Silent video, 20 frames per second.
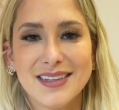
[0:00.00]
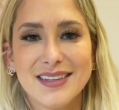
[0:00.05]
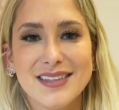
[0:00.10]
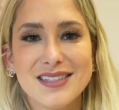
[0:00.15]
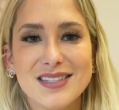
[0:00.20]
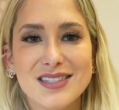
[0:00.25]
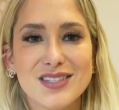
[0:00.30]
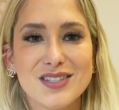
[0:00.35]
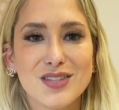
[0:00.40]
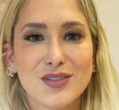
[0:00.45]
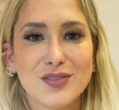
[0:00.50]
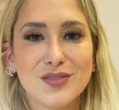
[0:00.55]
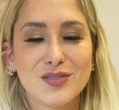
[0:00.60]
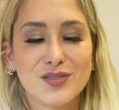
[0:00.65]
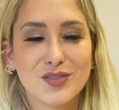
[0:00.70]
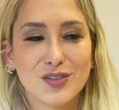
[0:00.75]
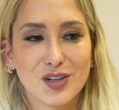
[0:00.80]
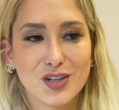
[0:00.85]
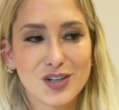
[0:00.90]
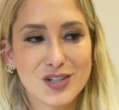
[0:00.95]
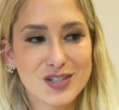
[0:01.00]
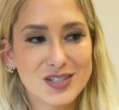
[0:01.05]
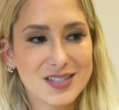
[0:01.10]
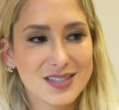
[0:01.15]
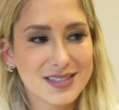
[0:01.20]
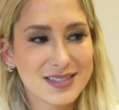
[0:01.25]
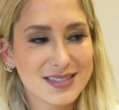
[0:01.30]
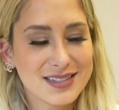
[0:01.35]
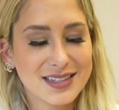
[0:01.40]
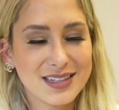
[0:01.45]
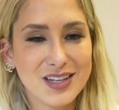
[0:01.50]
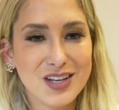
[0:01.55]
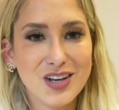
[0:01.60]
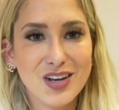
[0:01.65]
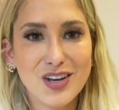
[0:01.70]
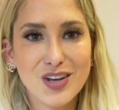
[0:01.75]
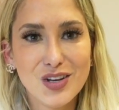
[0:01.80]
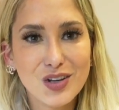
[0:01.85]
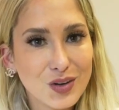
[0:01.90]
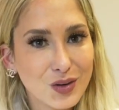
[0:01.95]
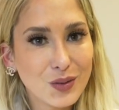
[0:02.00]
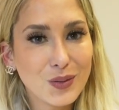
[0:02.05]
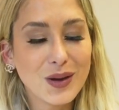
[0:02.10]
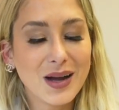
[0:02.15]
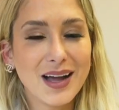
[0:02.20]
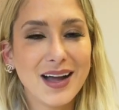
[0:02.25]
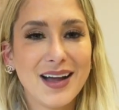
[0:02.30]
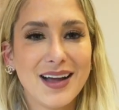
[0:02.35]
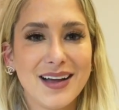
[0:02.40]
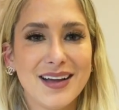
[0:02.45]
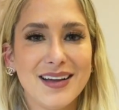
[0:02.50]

This is the first new